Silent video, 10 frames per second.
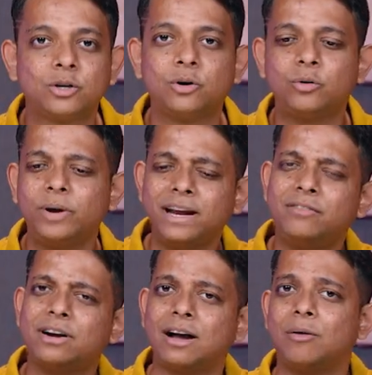So,
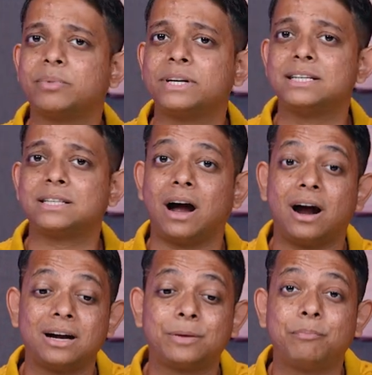whenever companies
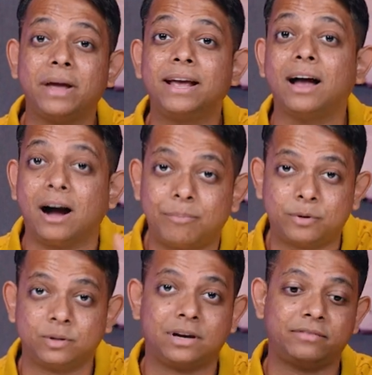aren't paying
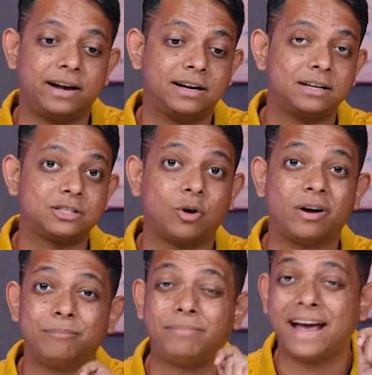up to their vendors
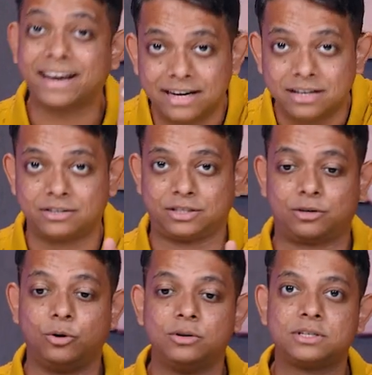or bank
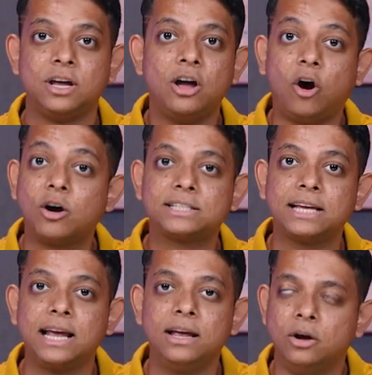interest loans, or
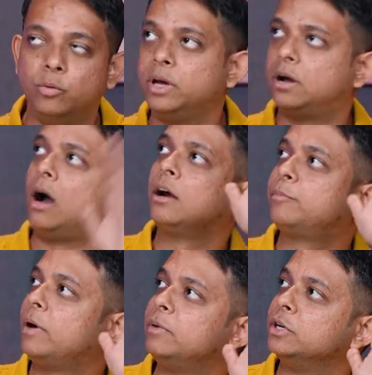say, we
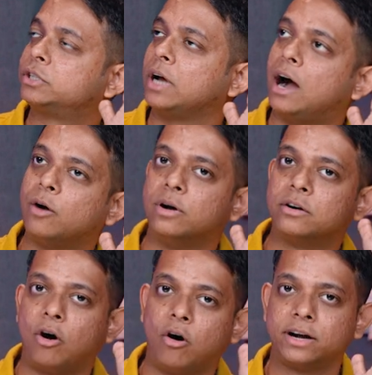can't publish
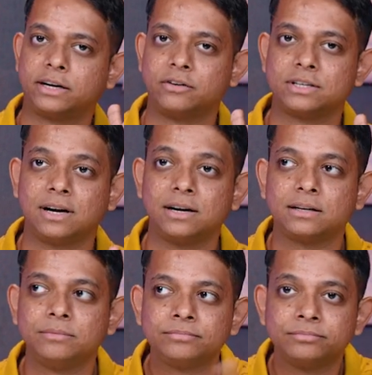our audited
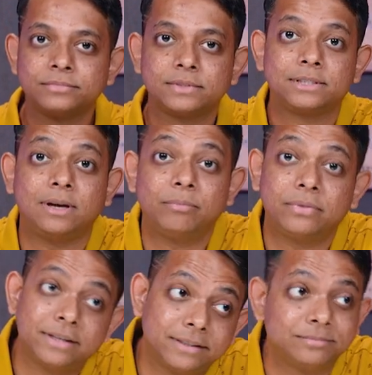result,
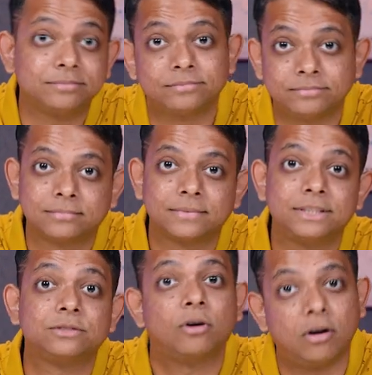something
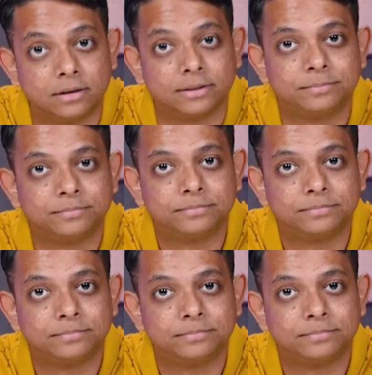is wrong.